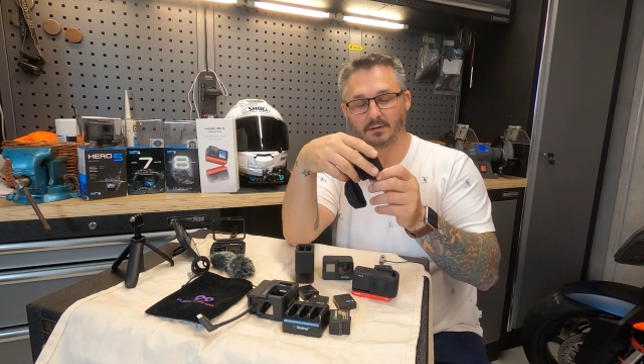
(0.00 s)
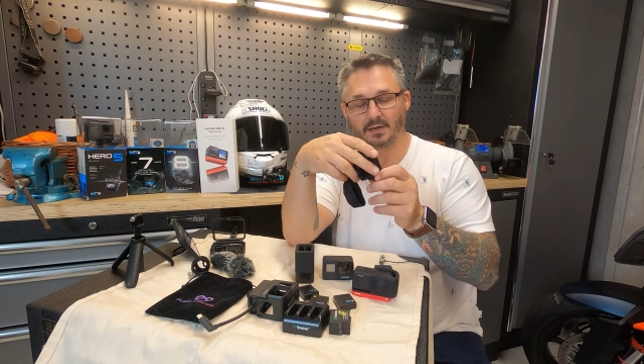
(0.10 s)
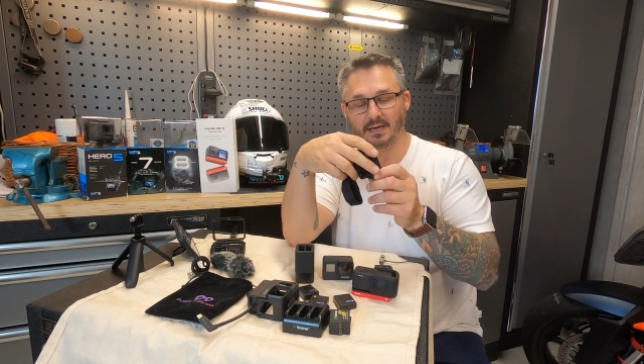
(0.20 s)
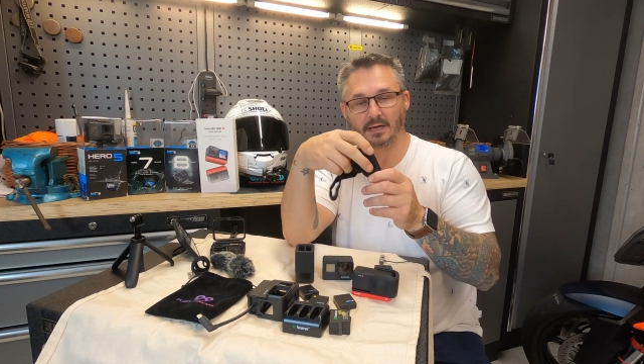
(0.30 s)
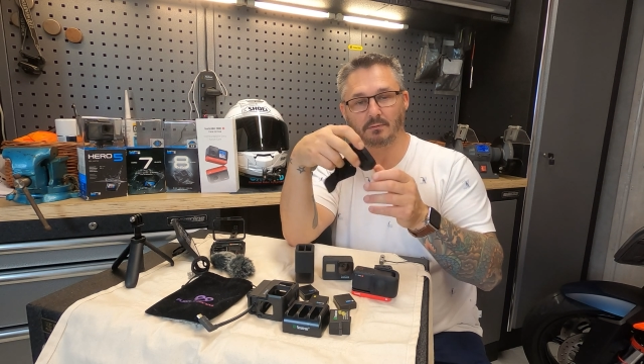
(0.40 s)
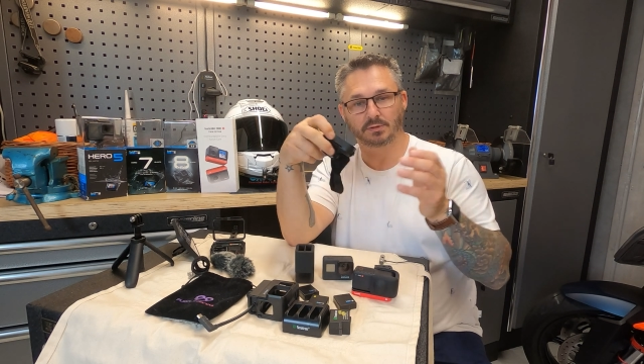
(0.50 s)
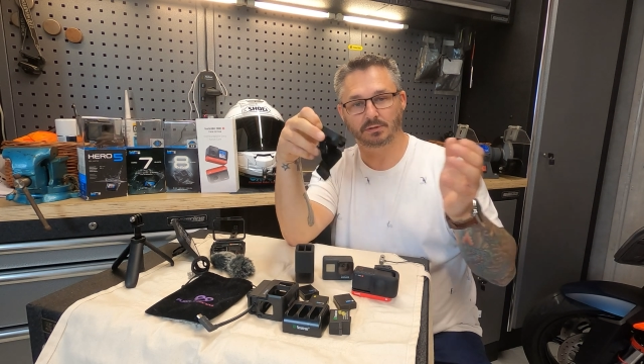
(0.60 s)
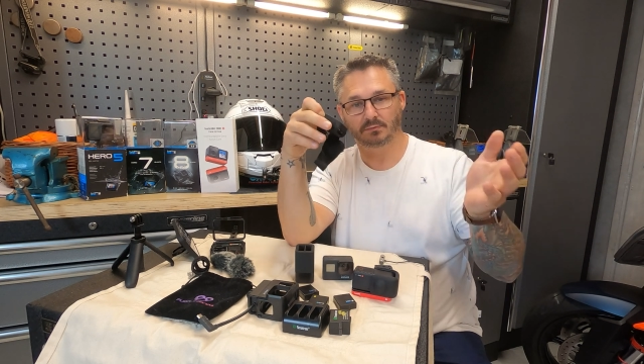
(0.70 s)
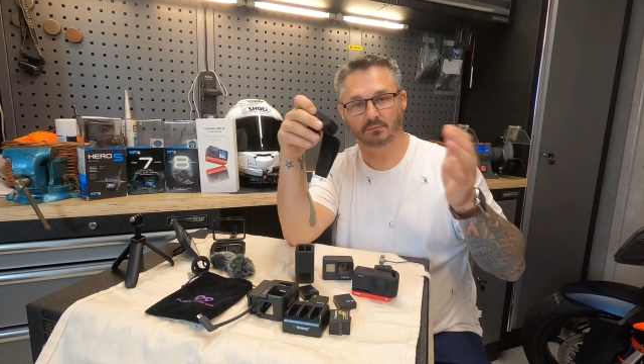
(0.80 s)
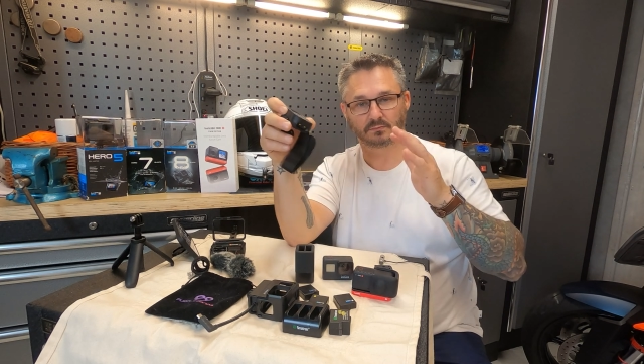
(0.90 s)
That
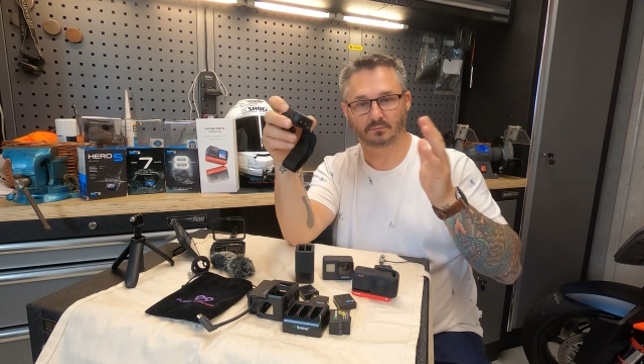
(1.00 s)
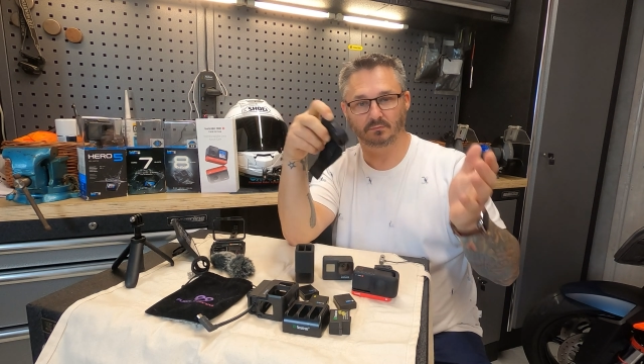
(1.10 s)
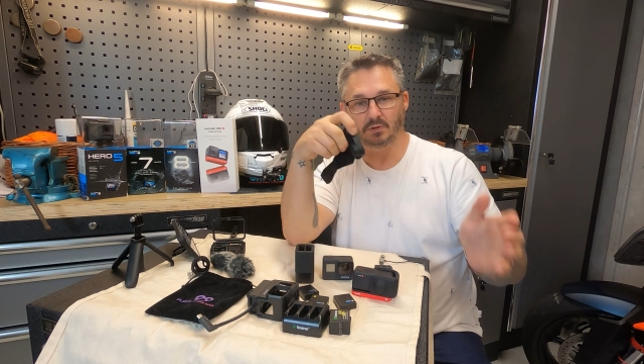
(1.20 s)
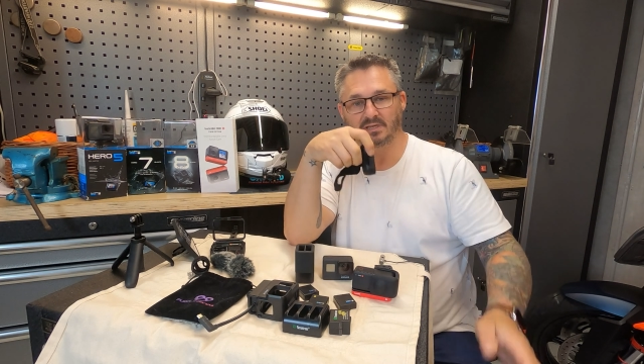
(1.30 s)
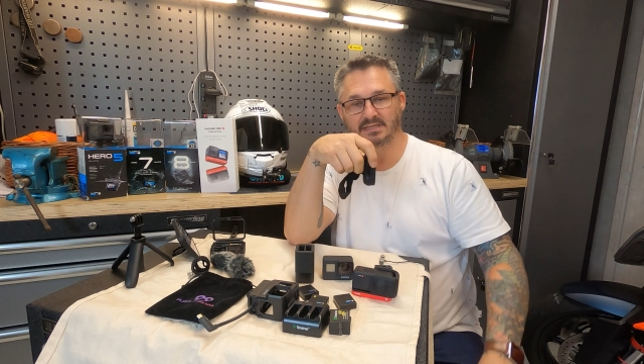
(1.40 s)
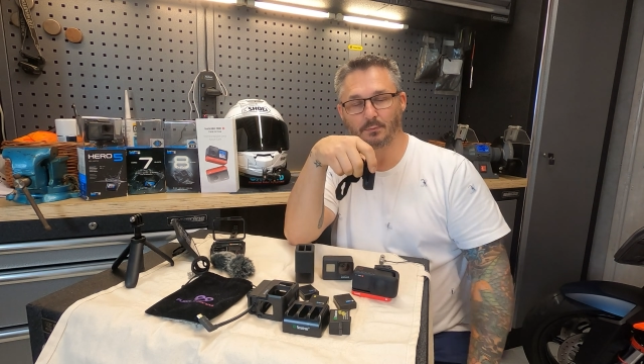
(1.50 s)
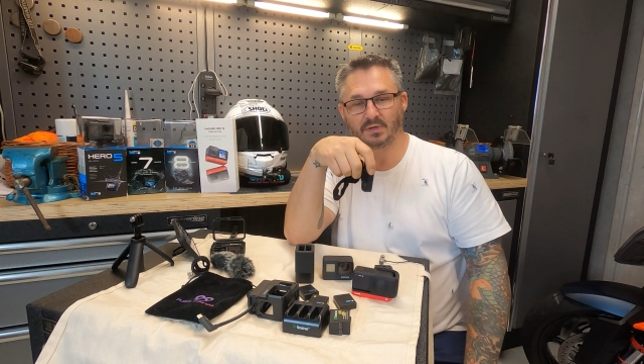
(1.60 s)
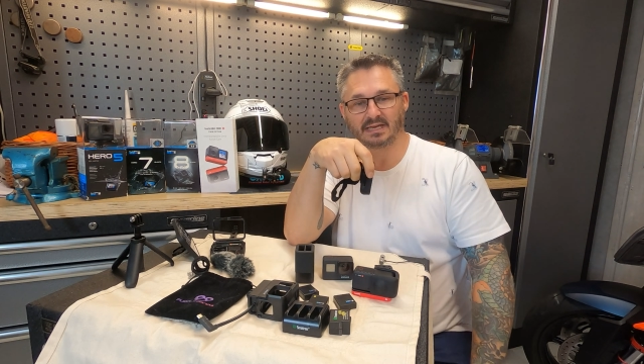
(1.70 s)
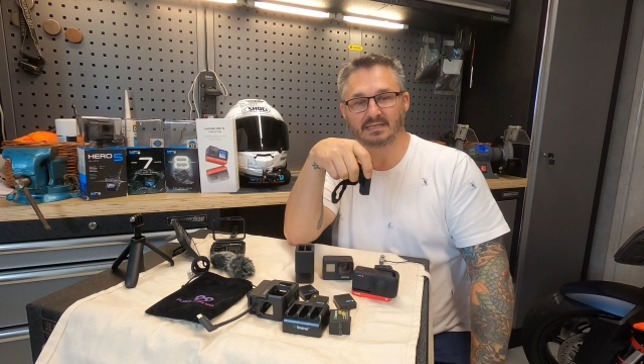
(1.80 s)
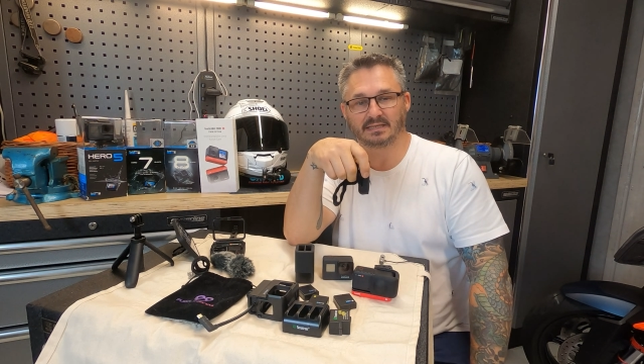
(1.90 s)
helps, like I said,
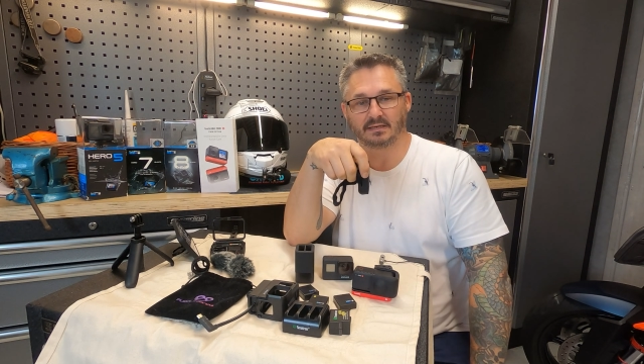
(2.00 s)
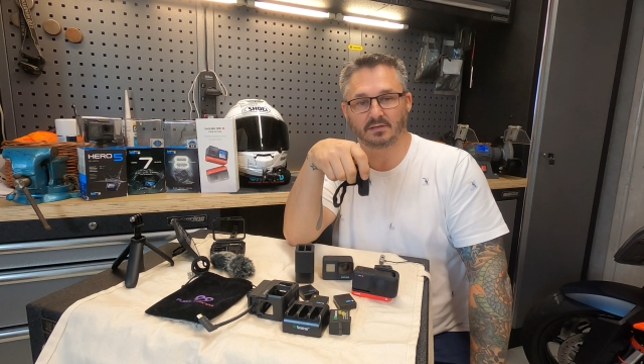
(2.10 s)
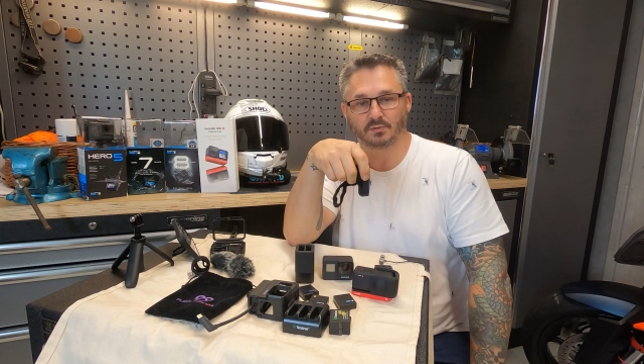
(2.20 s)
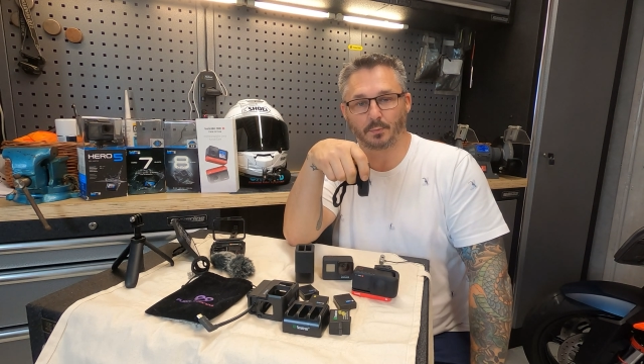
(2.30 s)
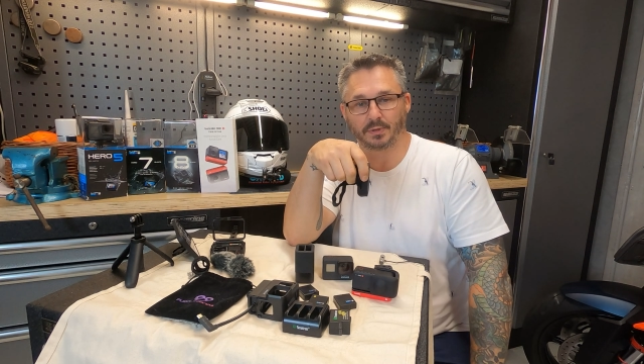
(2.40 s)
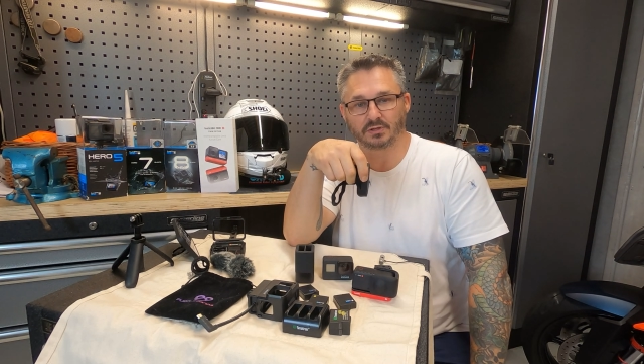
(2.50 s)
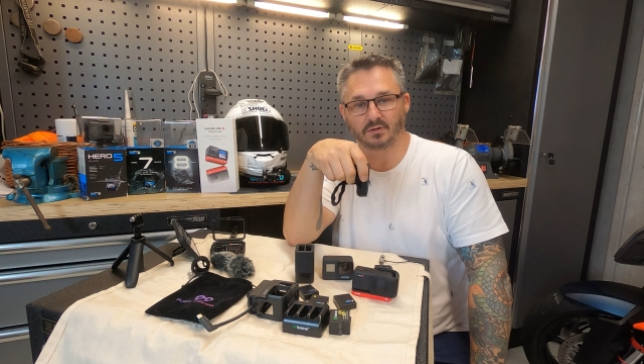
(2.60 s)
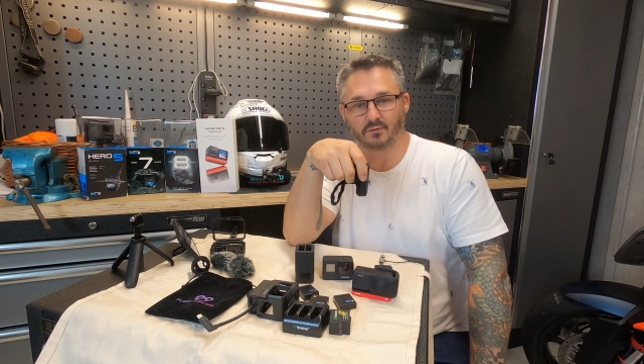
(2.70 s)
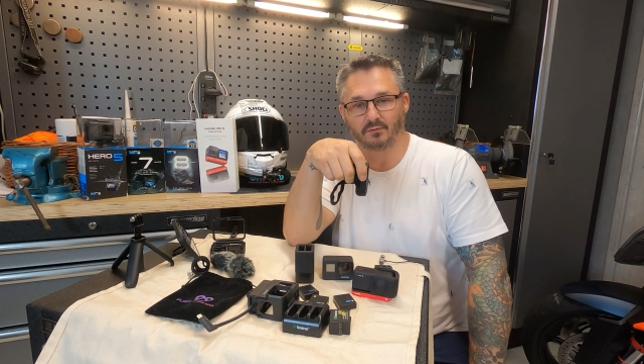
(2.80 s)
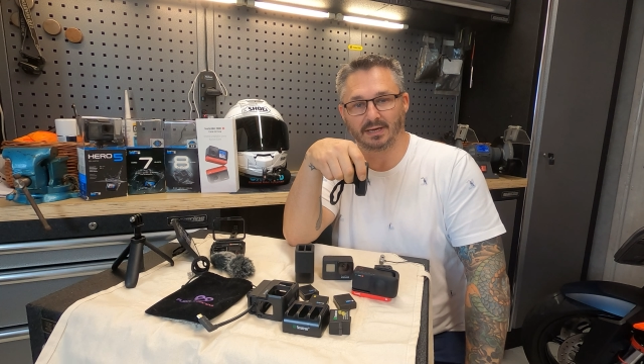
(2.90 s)
with editing and swapping
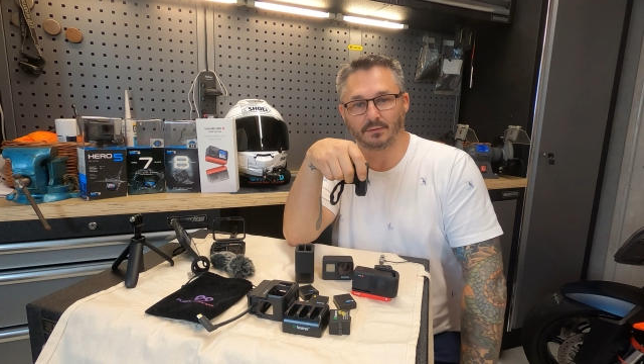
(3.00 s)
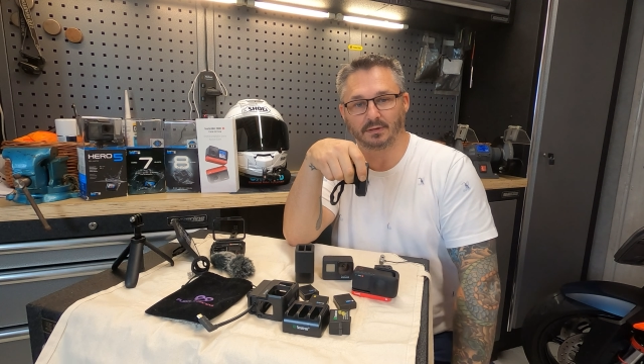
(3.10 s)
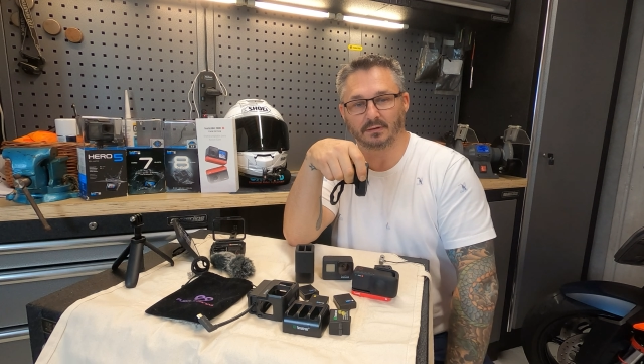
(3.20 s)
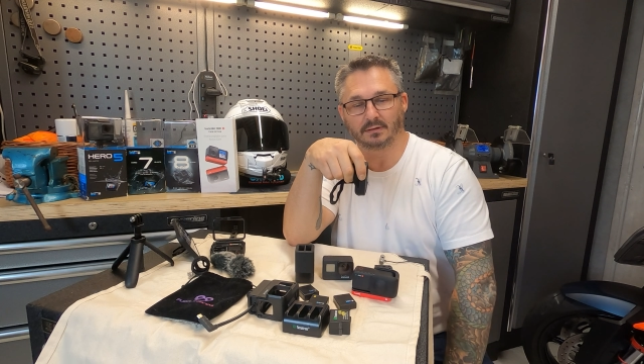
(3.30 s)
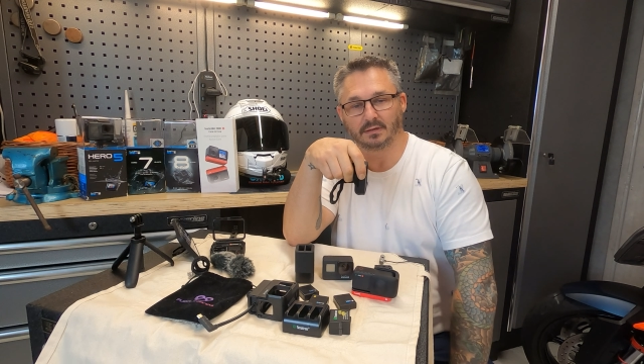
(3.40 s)
stuff around,